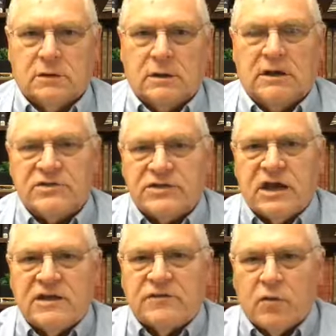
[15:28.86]
in
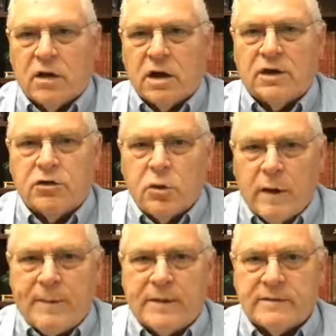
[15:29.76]
exchange for your
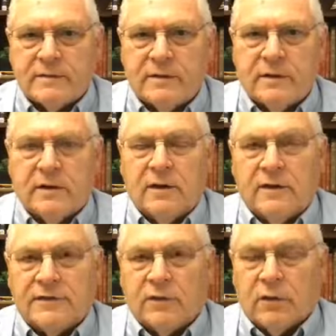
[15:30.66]
weapons.
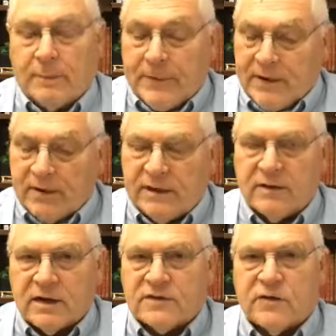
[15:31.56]
So apparently
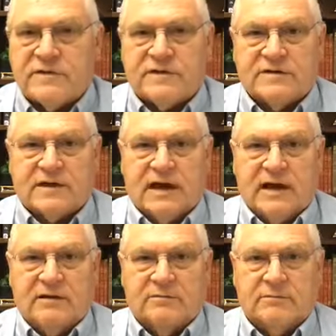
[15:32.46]
they're going to trust this guy.